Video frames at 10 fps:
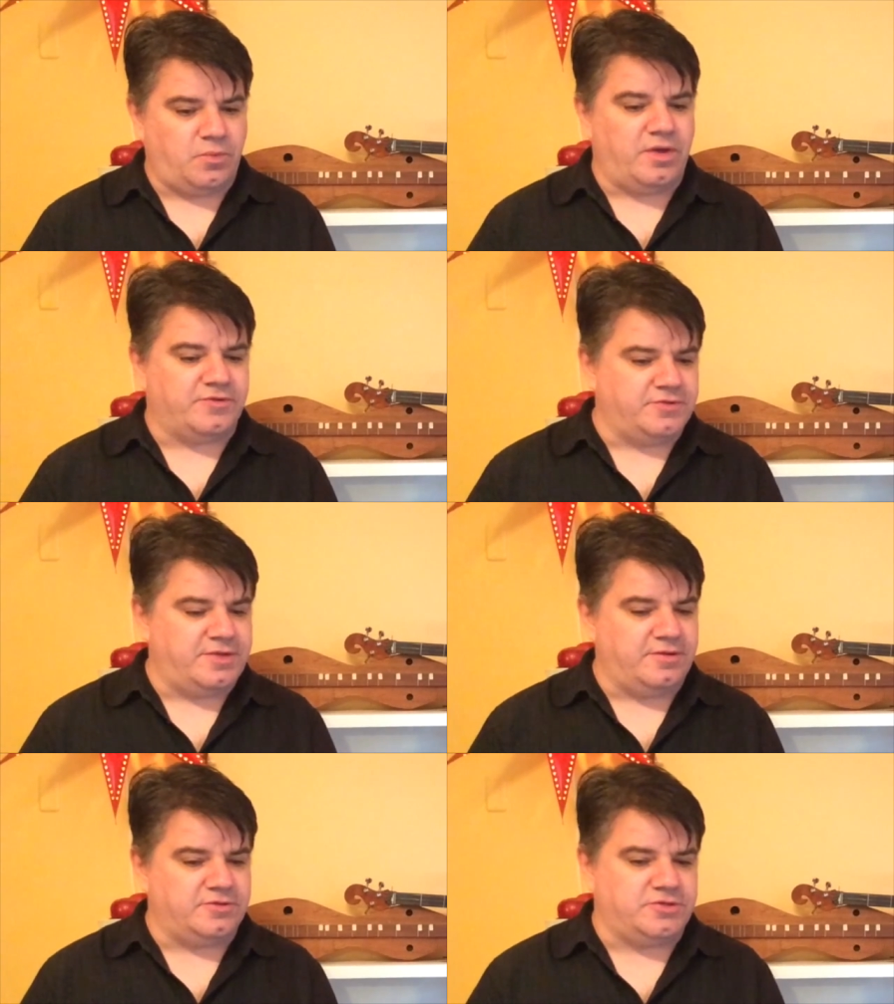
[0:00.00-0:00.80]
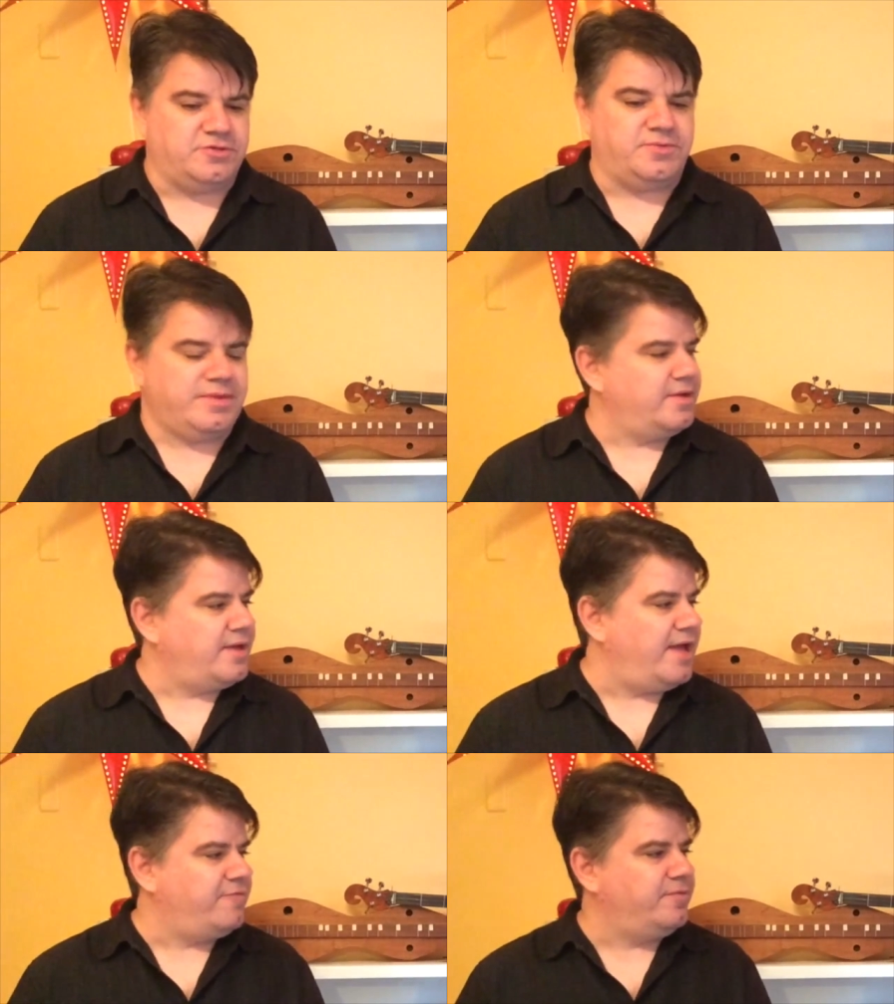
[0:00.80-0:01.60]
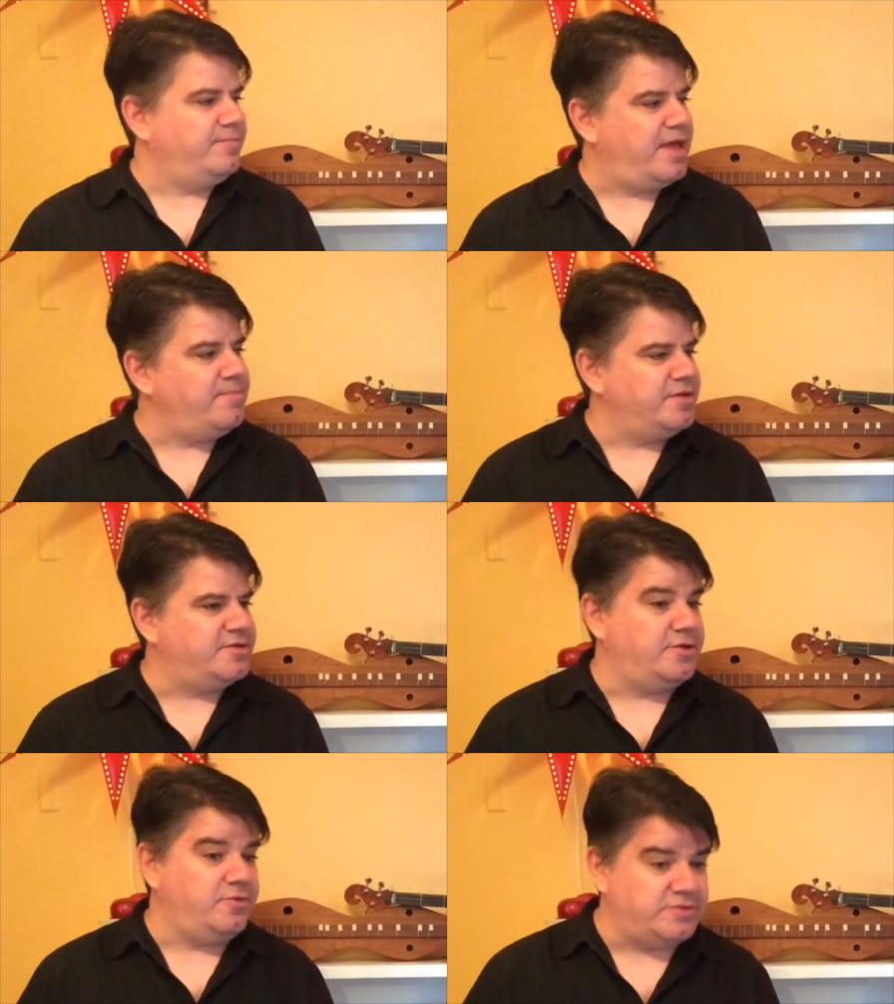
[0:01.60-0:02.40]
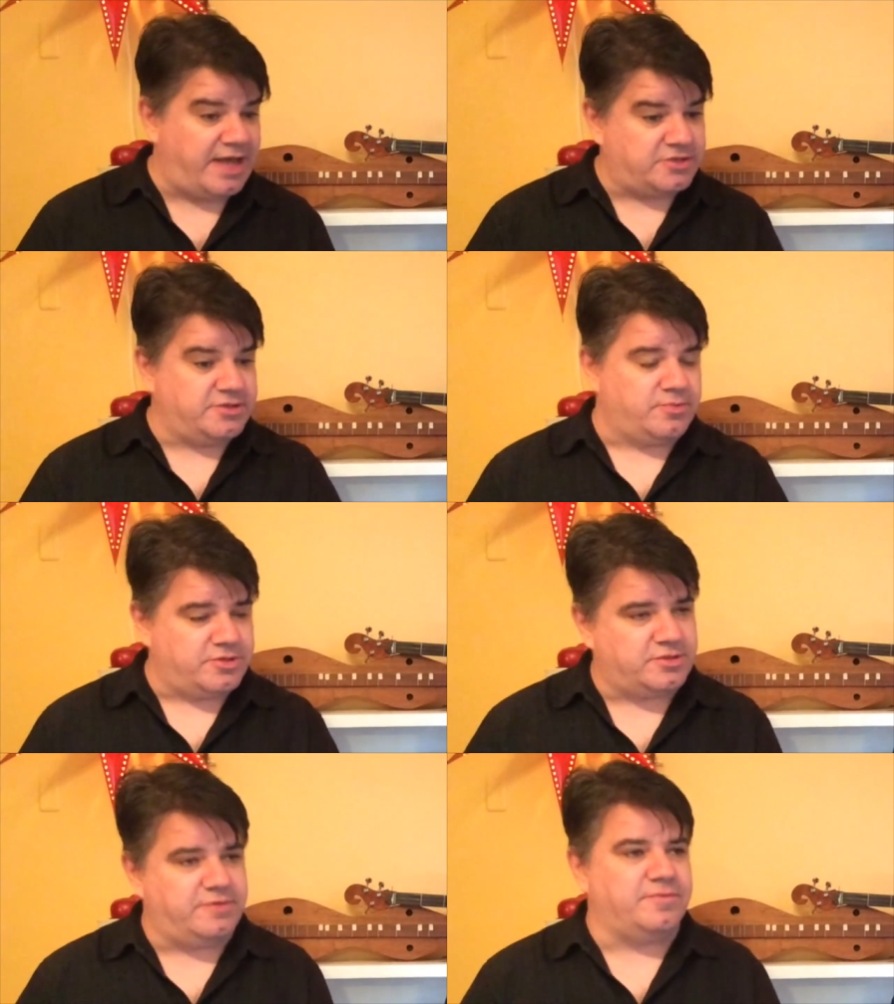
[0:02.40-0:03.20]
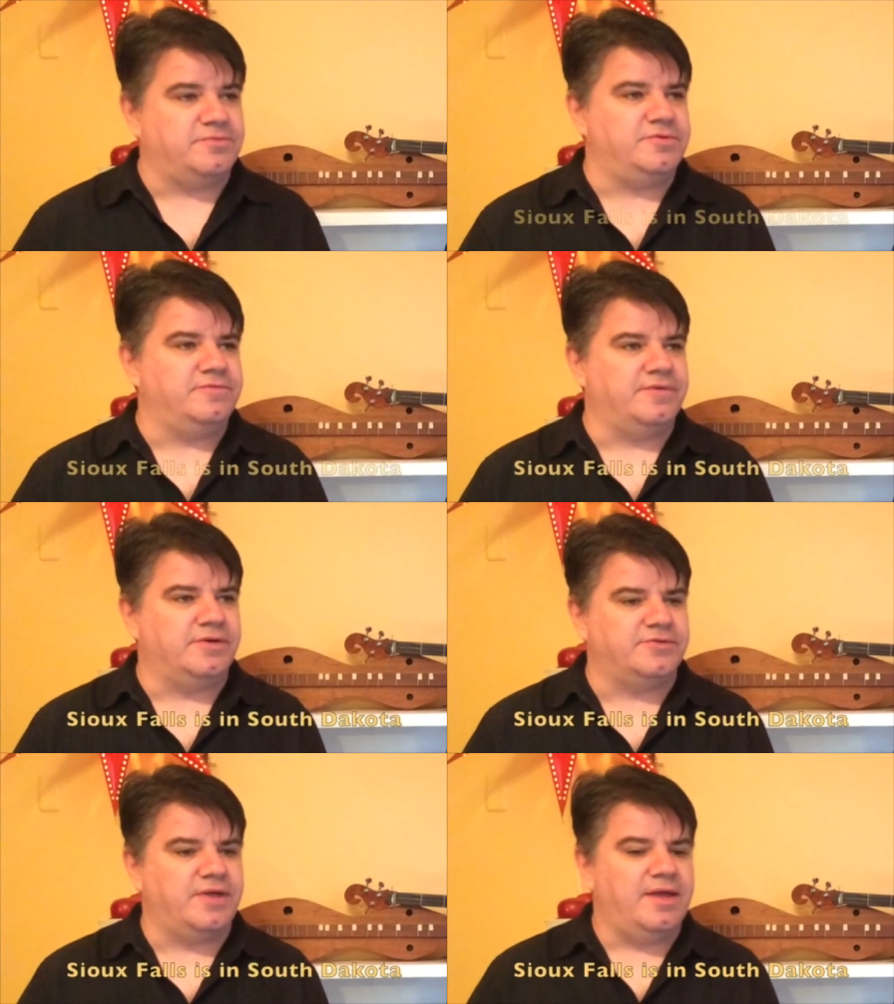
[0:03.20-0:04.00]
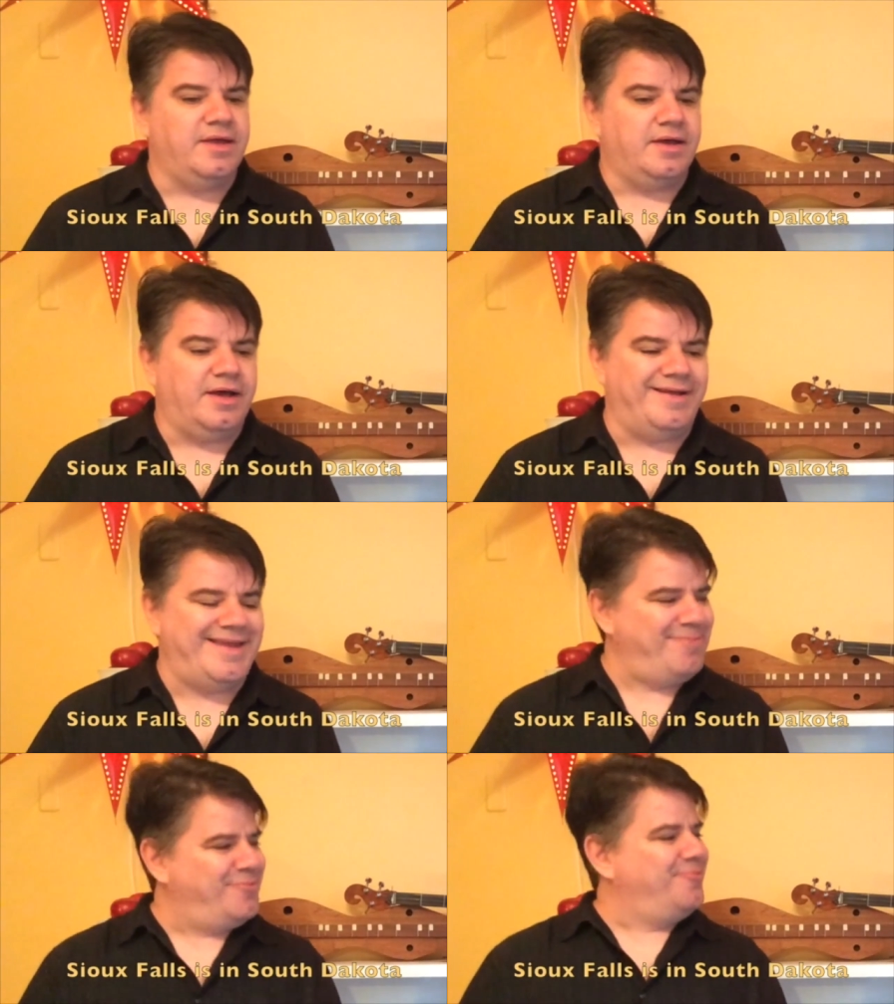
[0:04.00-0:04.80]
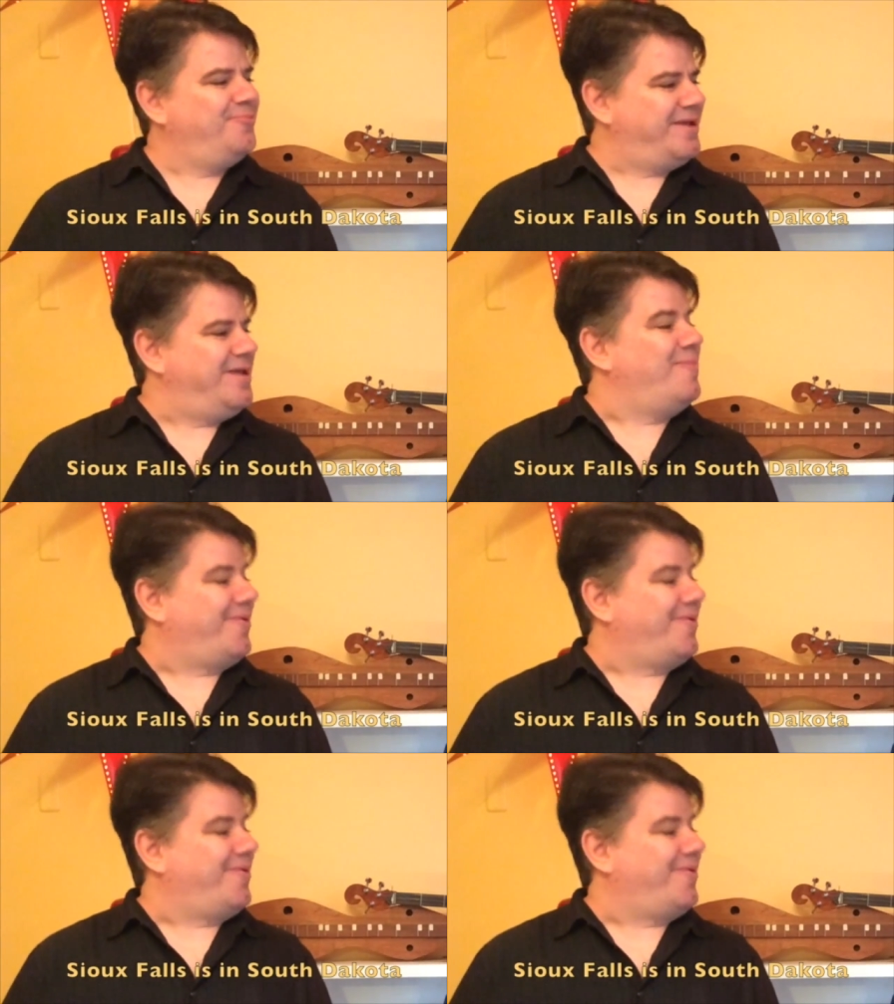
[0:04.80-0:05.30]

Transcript: we also did those shows with a guy from Edmonton who's actually originally from Sioux Falls uh, named Ricky